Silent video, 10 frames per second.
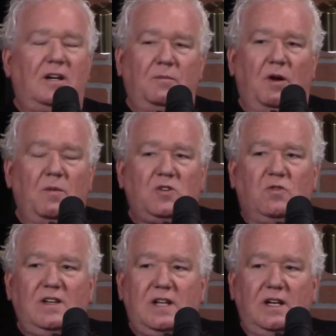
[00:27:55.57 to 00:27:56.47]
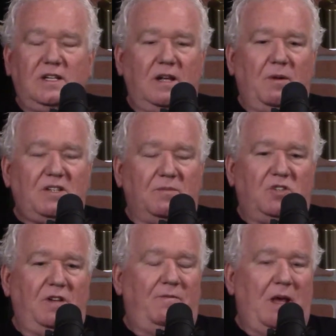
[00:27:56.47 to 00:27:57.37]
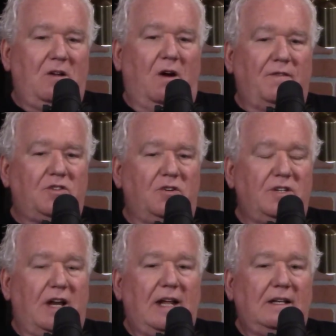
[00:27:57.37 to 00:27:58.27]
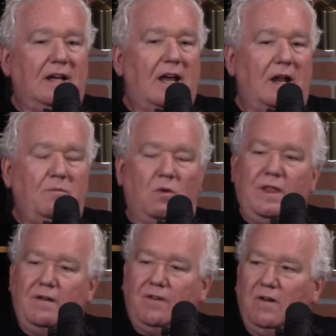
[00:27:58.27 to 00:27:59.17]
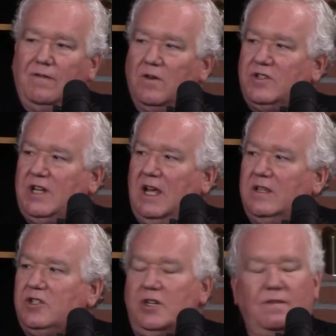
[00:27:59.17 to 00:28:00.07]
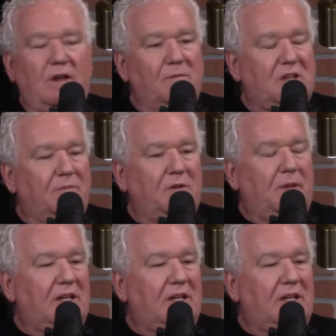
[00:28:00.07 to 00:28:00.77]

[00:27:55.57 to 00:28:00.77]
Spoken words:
Pretty much run day to day by some chief petty officers. And I got on board that very first day, and this chief comes up to me.